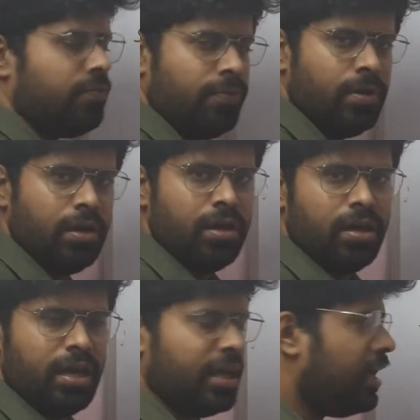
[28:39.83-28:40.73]
of
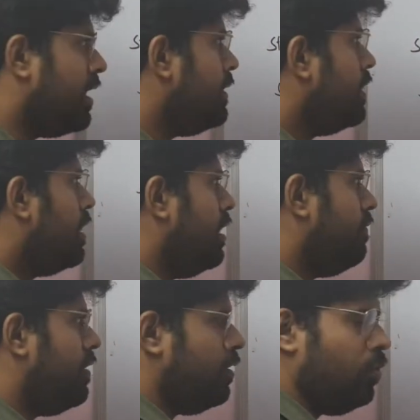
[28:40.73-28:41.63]
Okay,
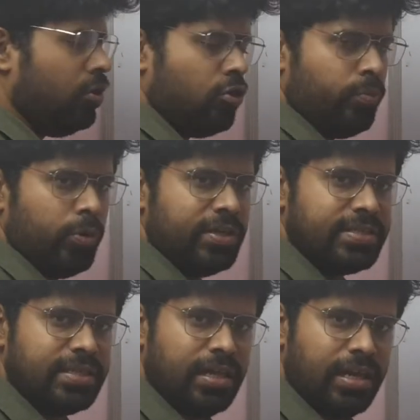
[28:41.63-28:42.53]
if the urine output
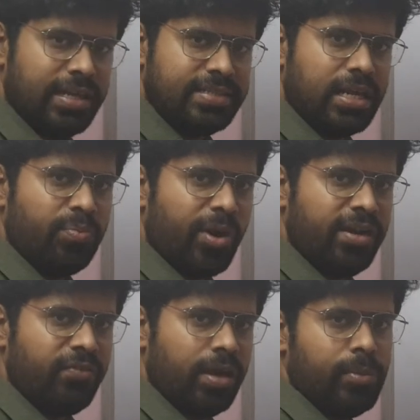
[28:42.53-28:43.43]
is uh, less than
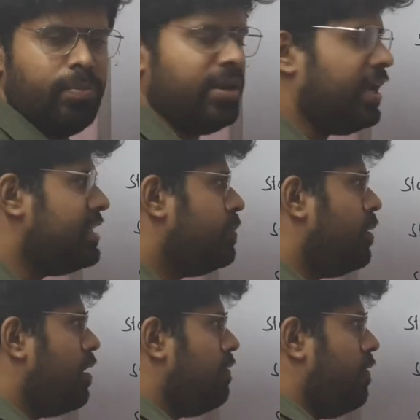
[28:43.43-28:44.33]
0.5 ml per kg
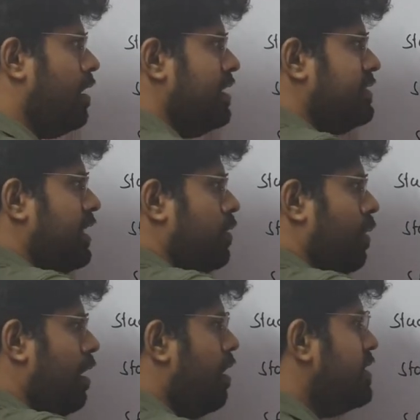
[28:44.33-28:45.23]
per hour for less than
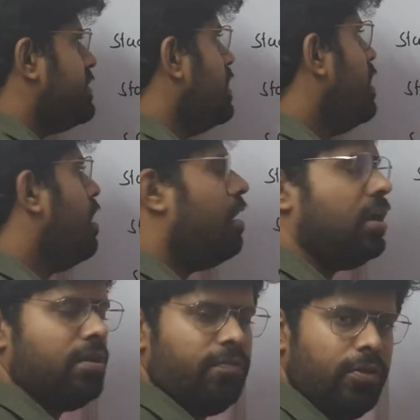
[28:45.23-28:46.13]
12 hours,
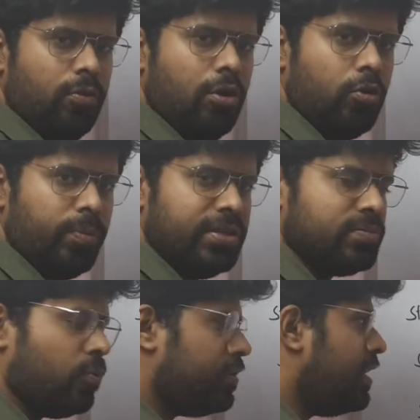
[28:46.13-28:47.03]
or if the urine output
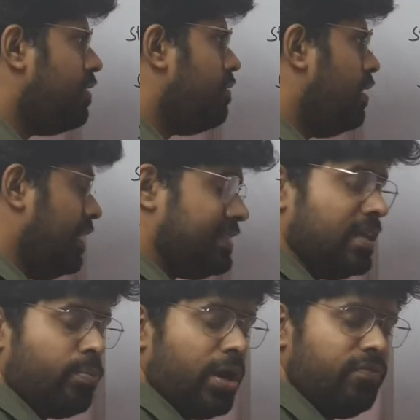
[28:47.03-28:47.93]
is more than uh, less
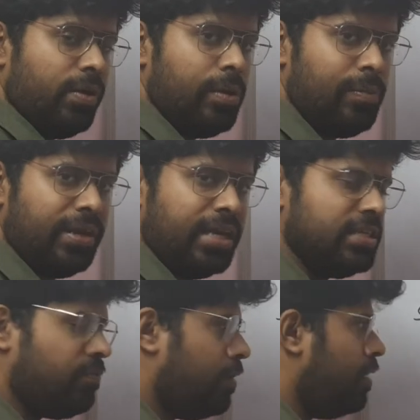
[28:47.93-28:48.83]
than 0.5 ml per
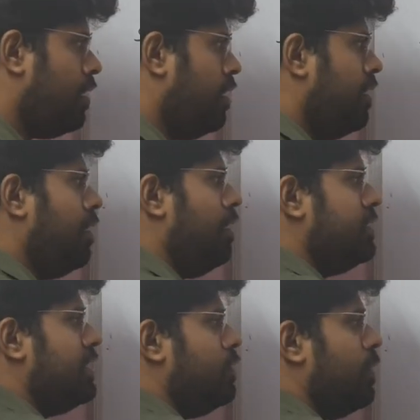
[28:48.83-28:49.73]
kg for uh,
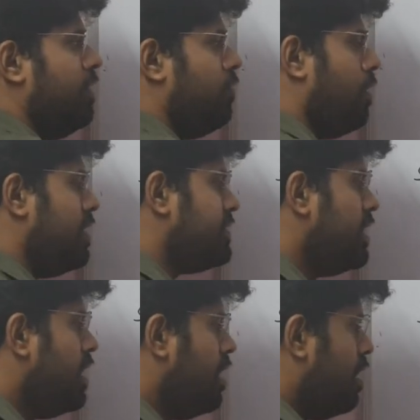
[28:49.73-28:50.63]
less than 24 hours,
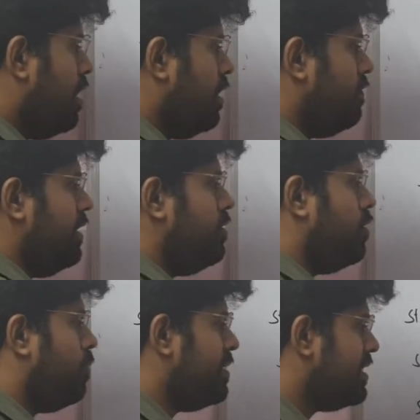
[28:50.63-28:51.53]
or if the
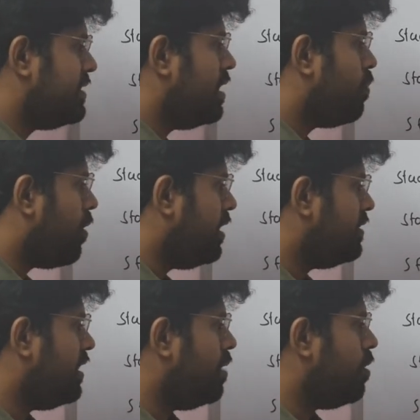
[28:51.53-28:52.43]
urine output is less than
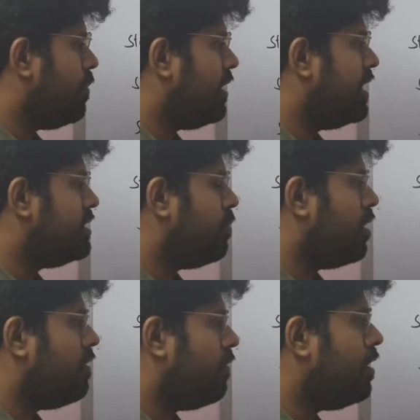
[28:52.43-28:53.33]
0.3 ml per kg per
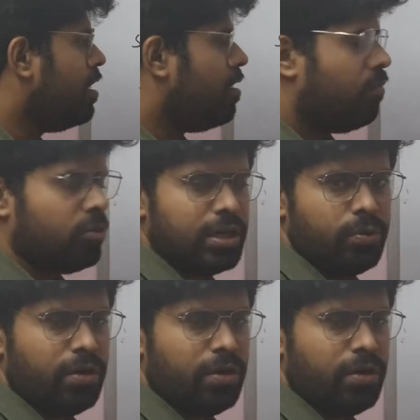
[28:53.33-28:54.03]
hour for more than